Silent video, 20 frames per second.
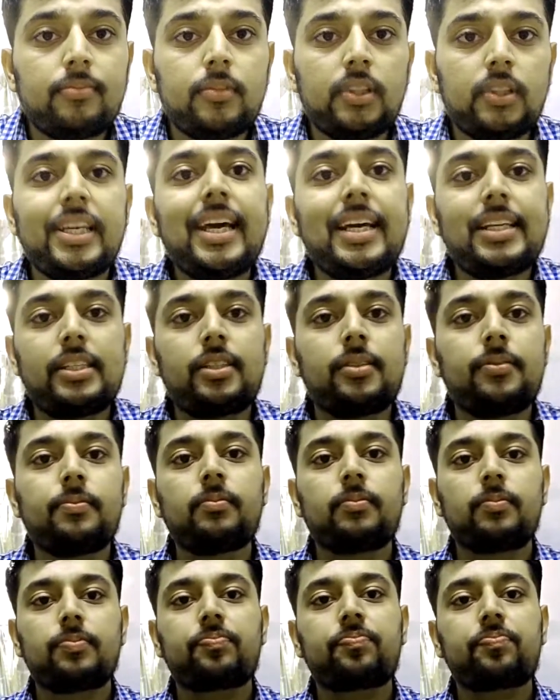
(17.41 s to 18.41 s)
Yes,
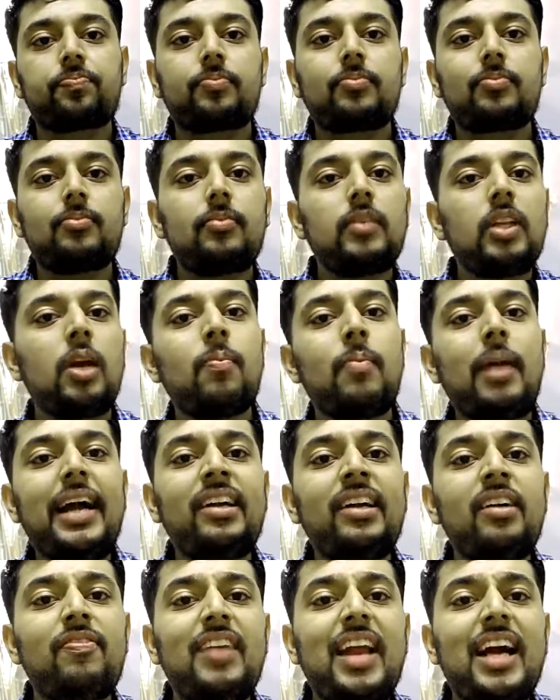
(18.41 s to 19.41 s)
buying
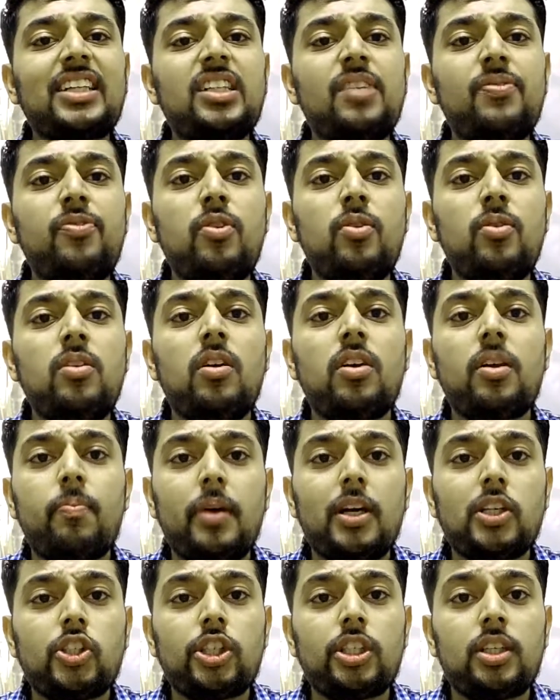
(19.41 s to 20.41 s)
a flagship phone on a
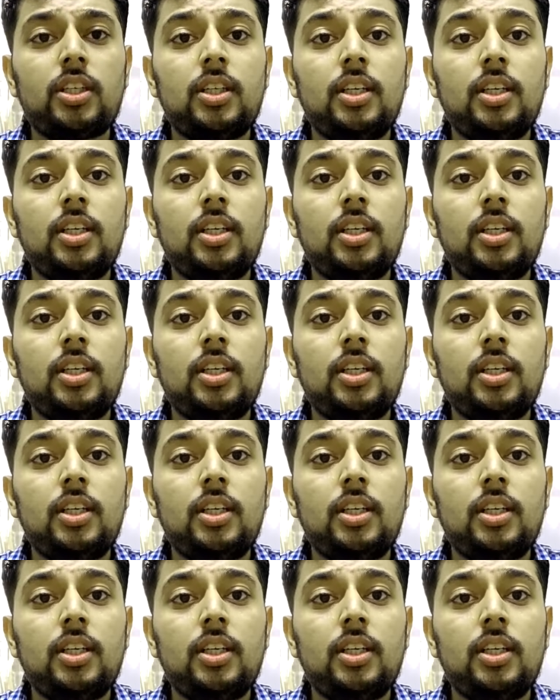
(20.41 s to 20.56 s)
budget.